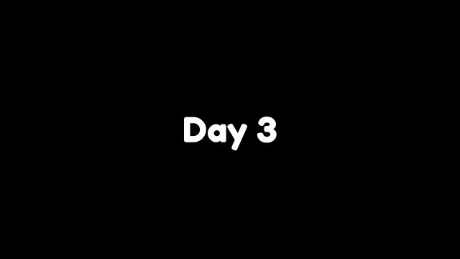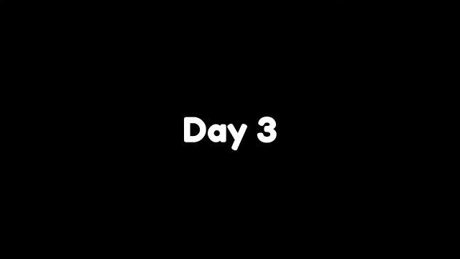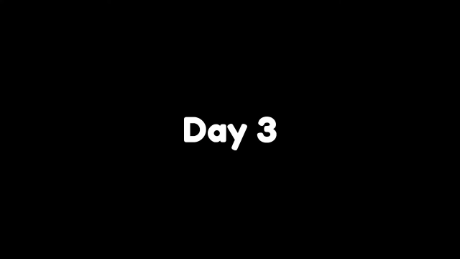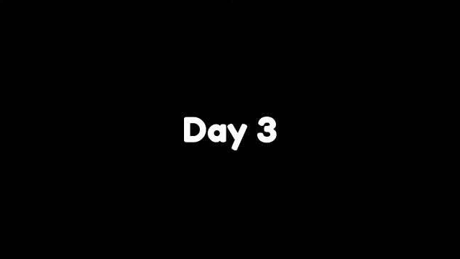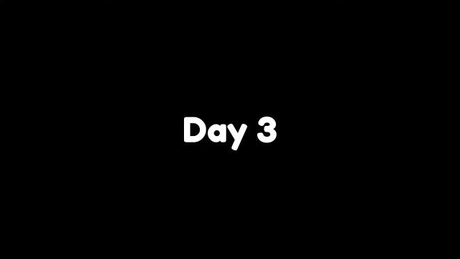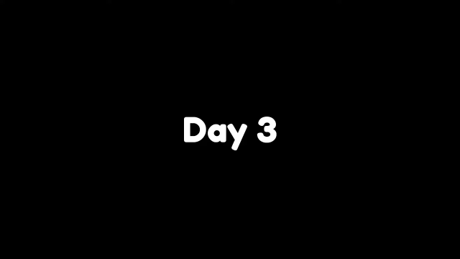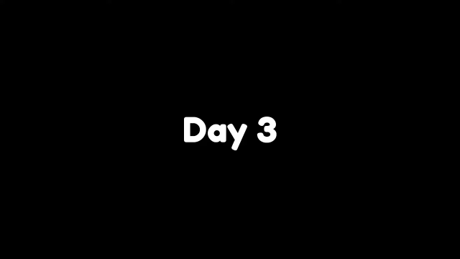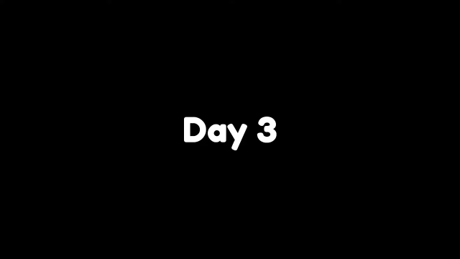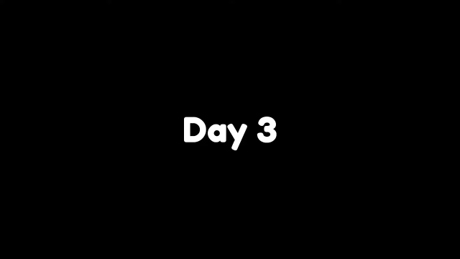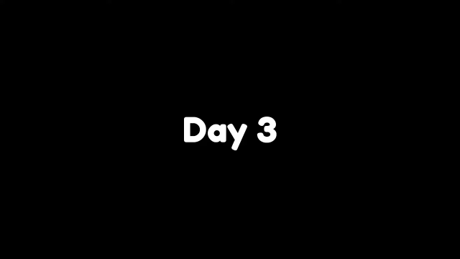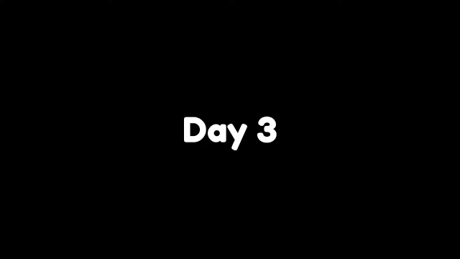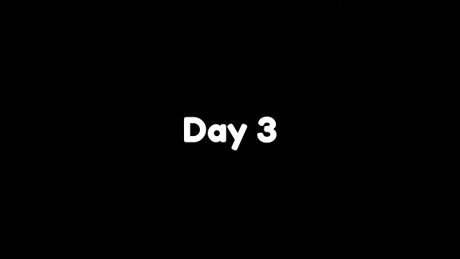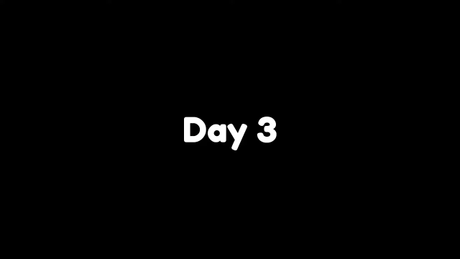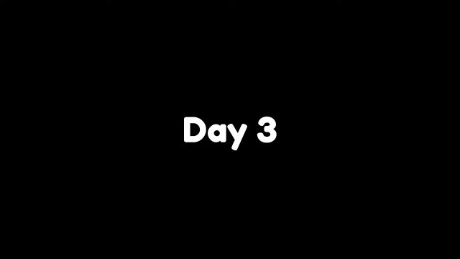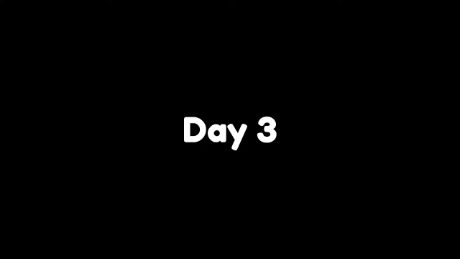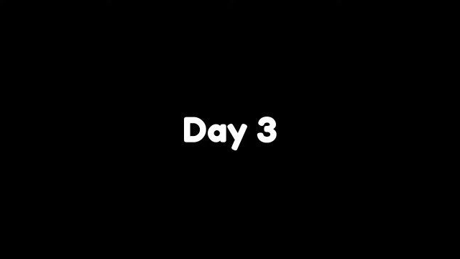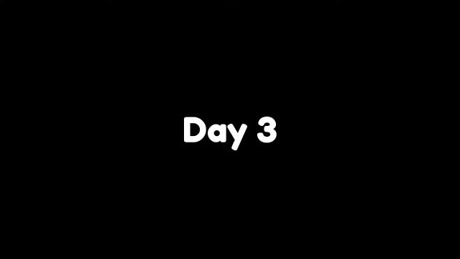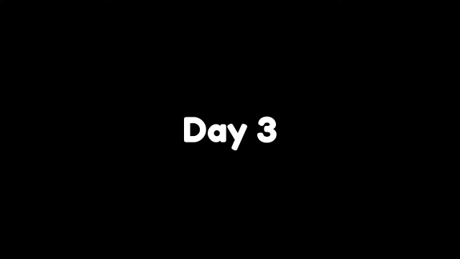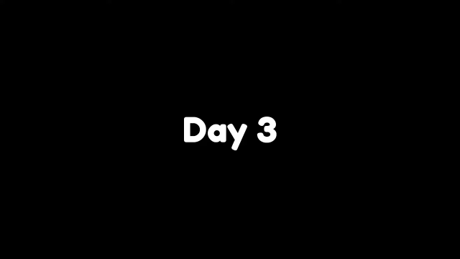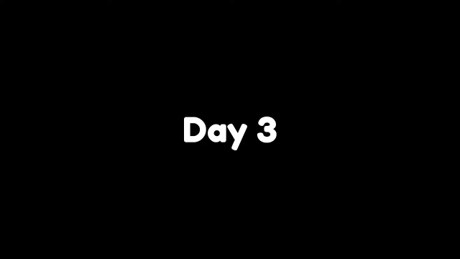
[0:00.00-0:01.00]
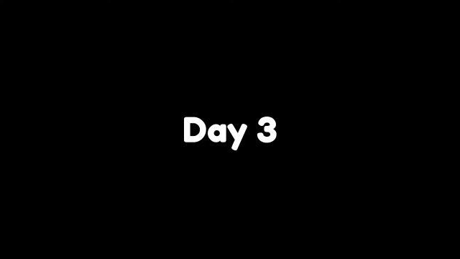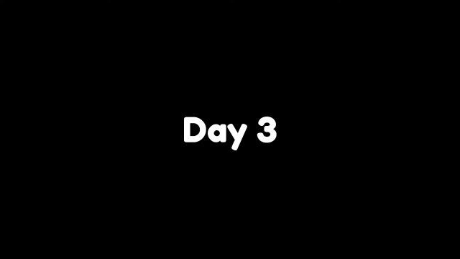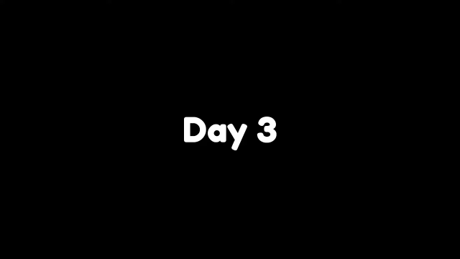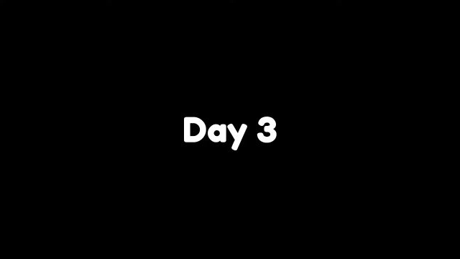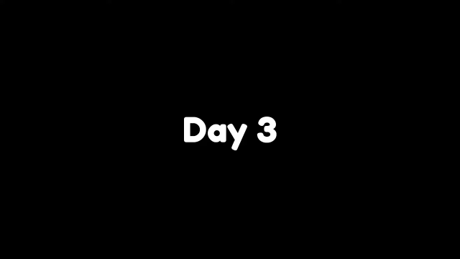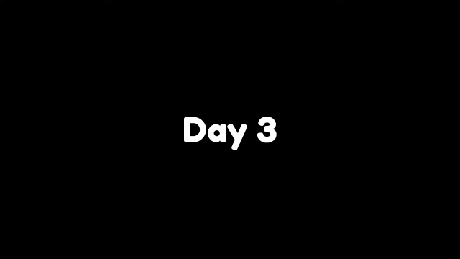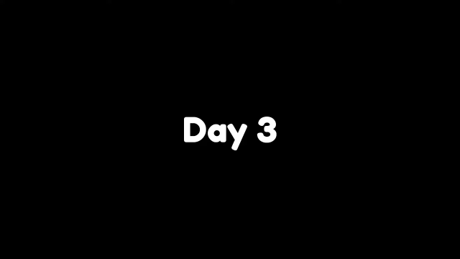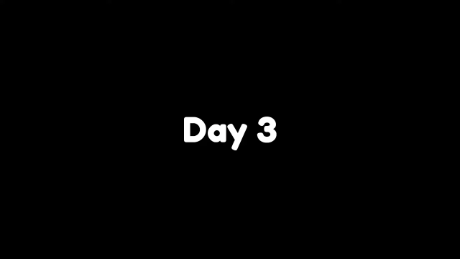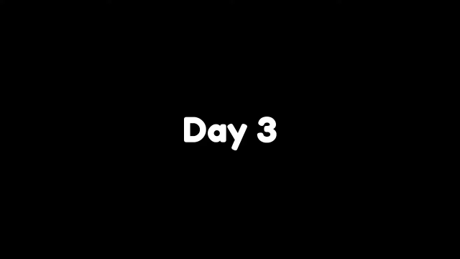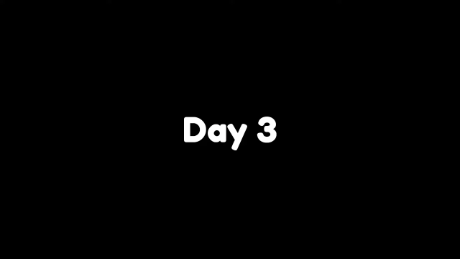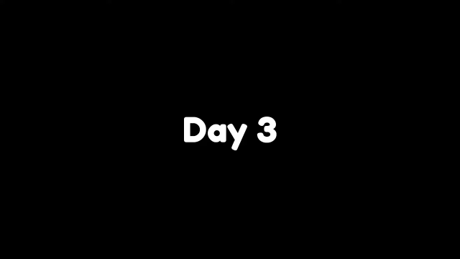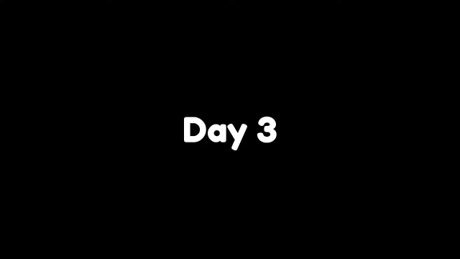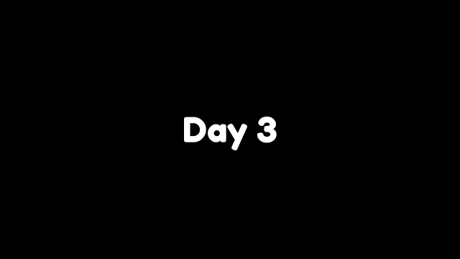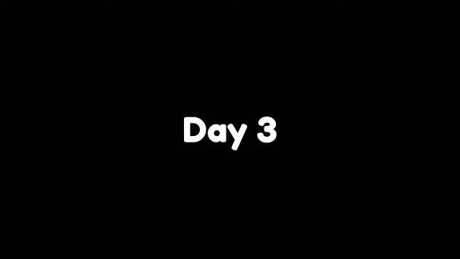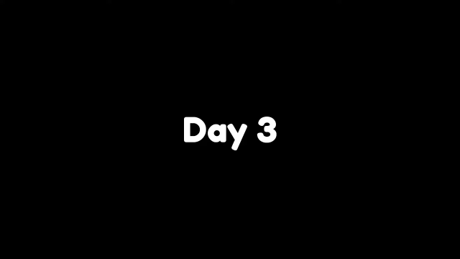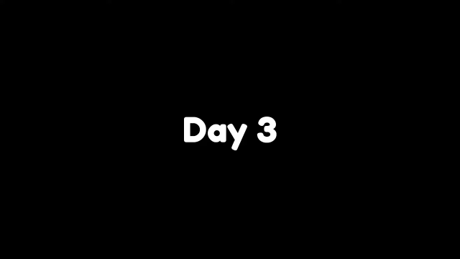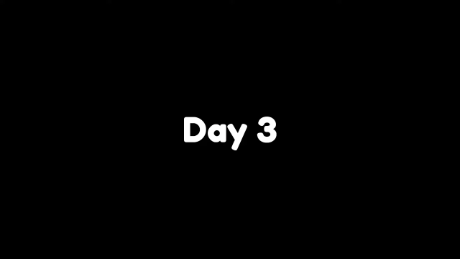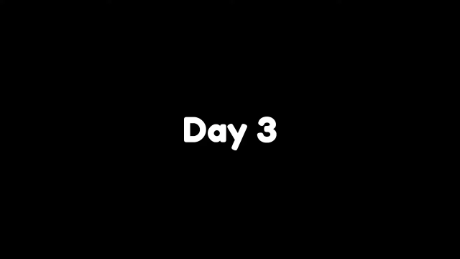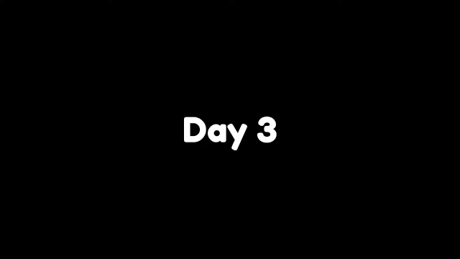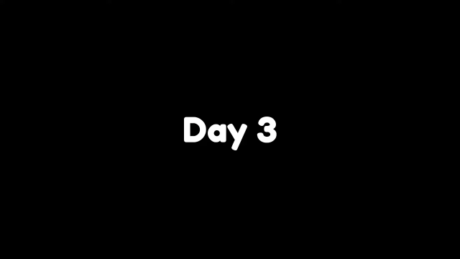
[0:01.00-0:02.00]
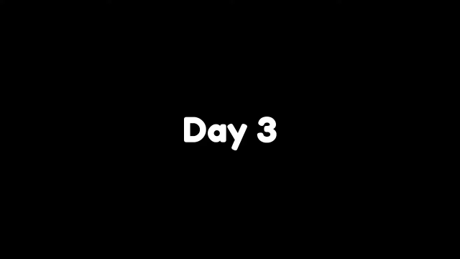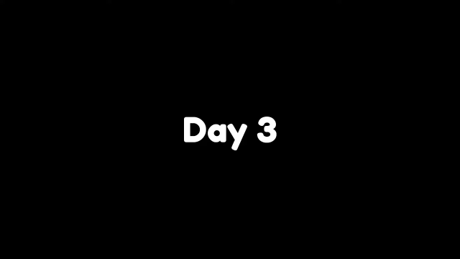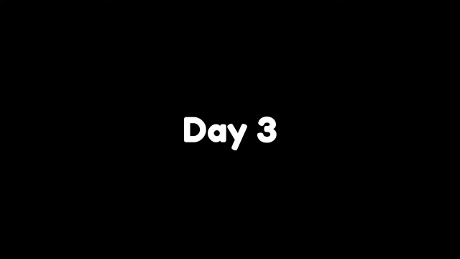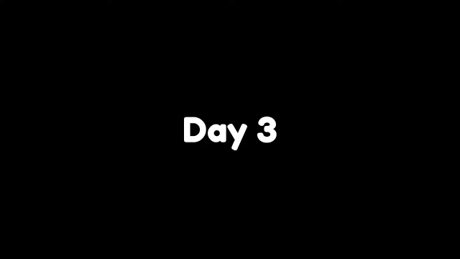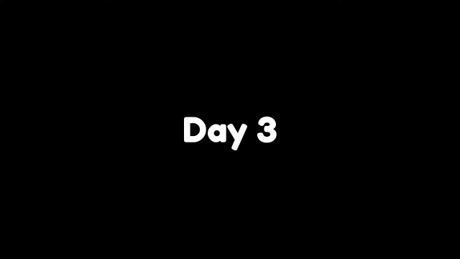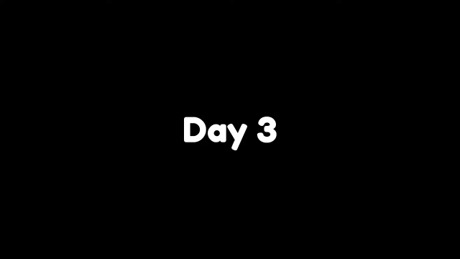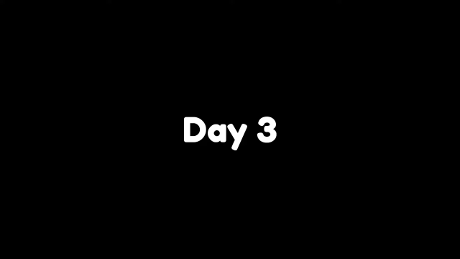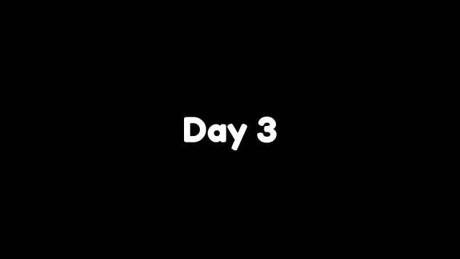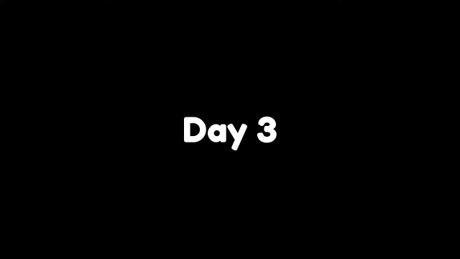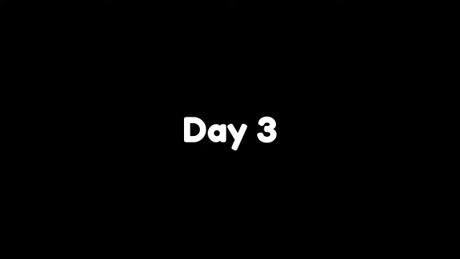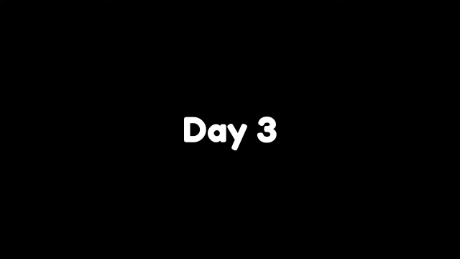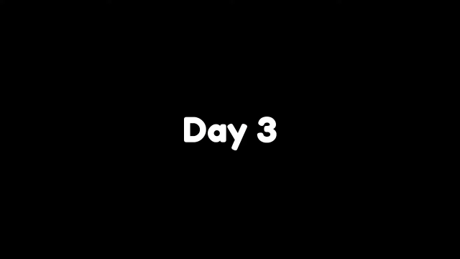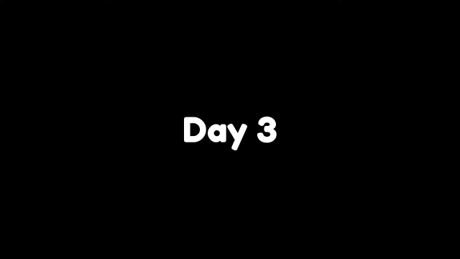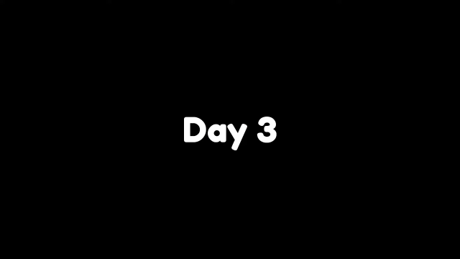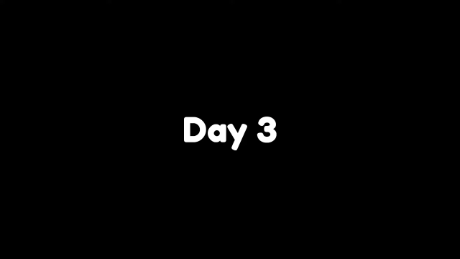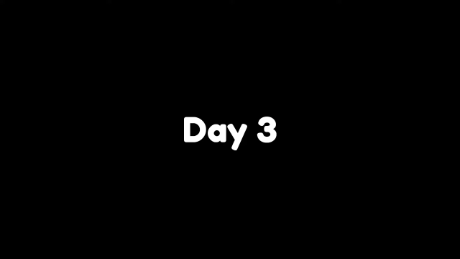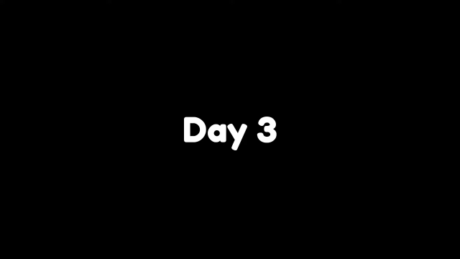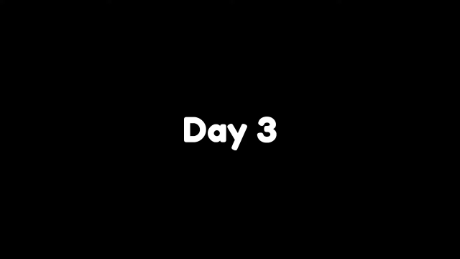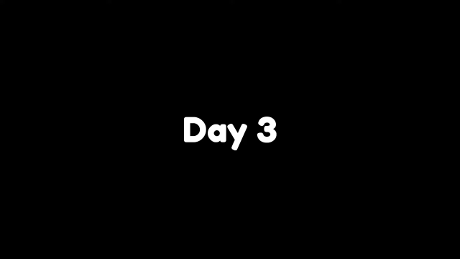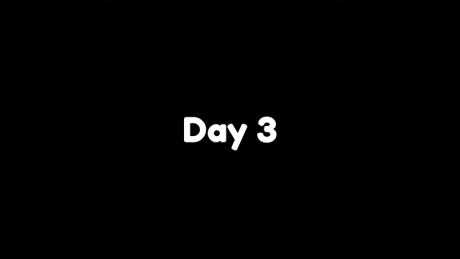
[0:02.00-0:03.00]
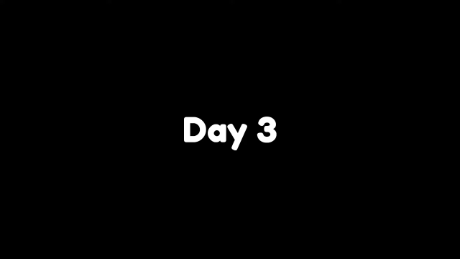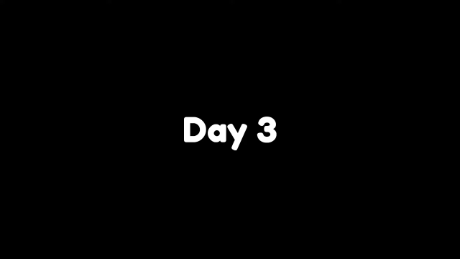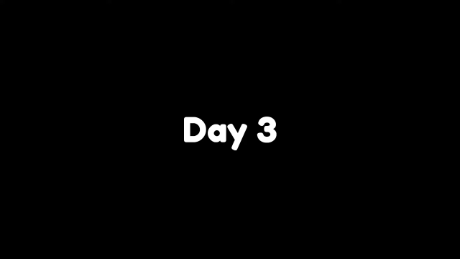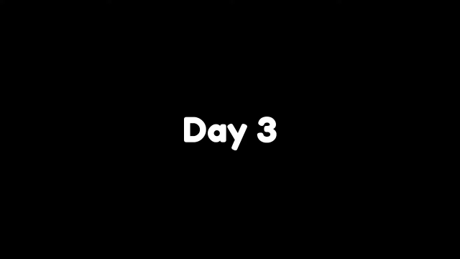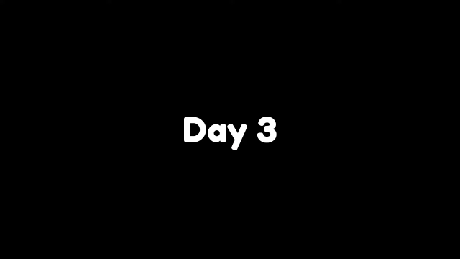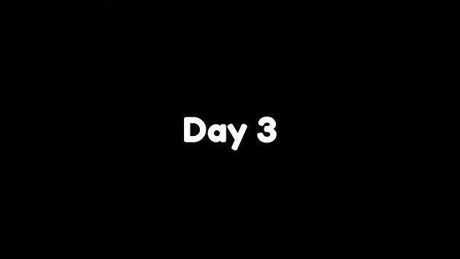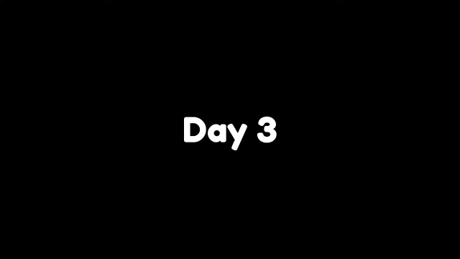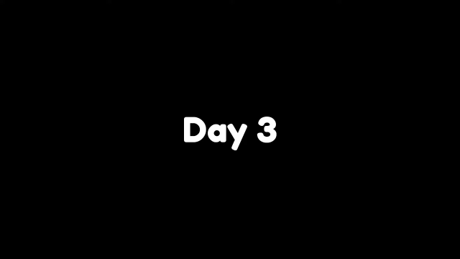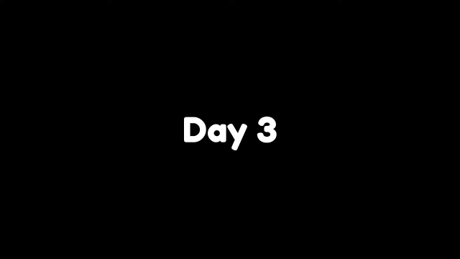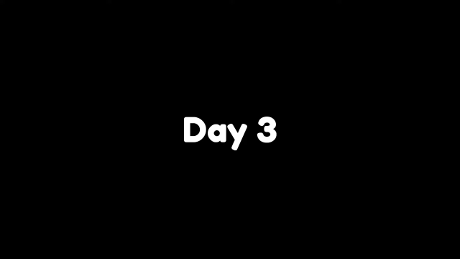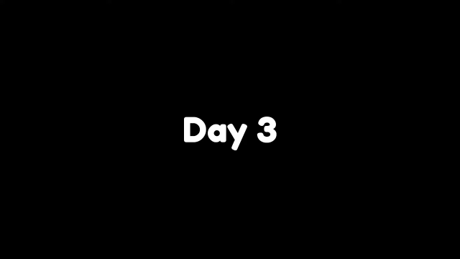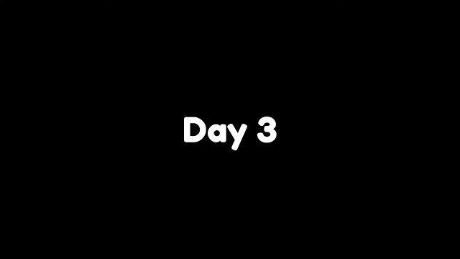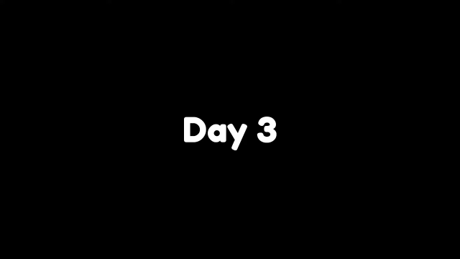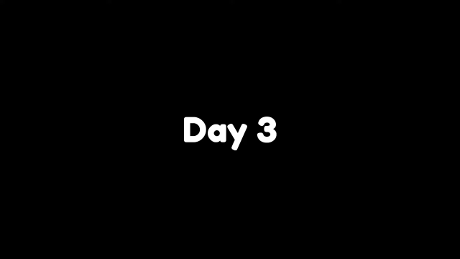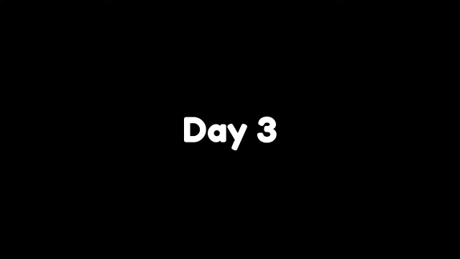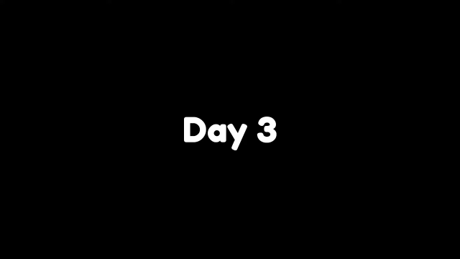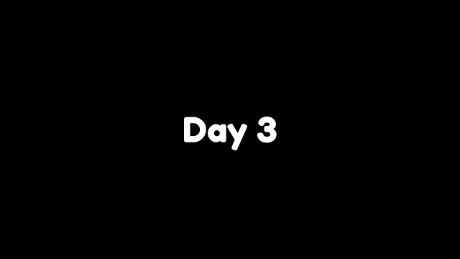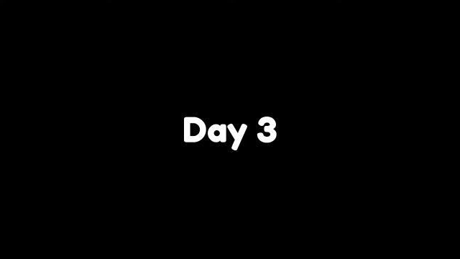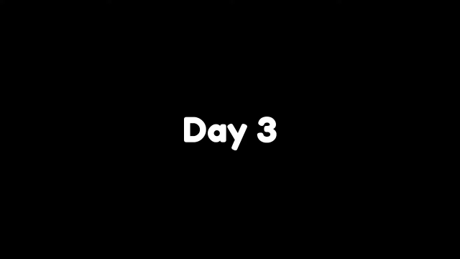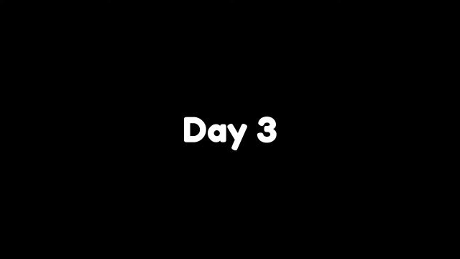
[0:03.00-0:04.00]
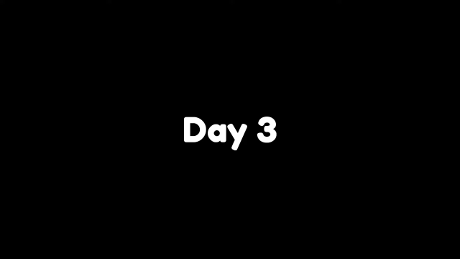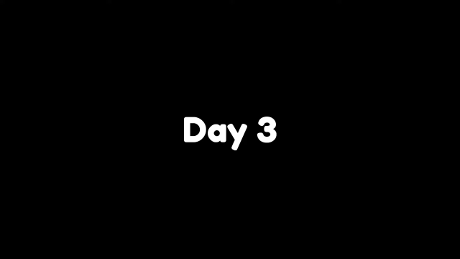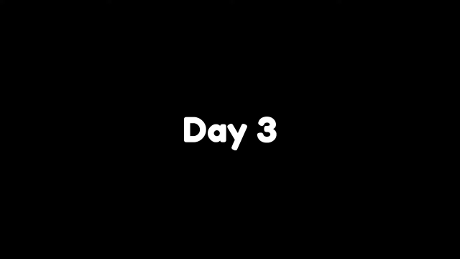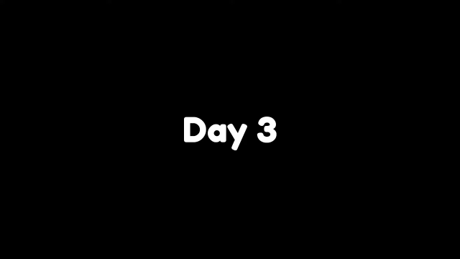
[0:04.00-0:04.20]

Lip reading: Nobody's mouth can be seen.